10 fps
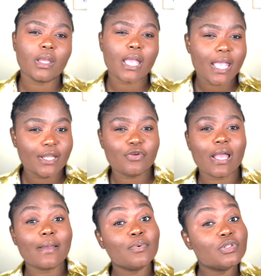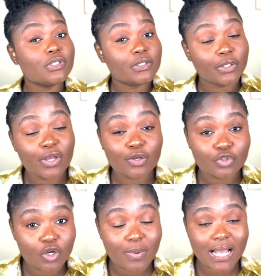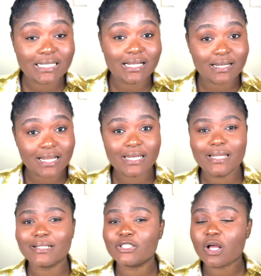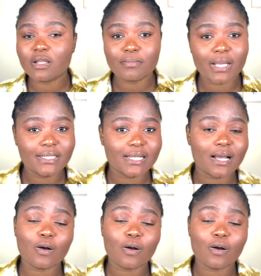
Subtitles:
and you are able to secure a job as a nanny, childminder,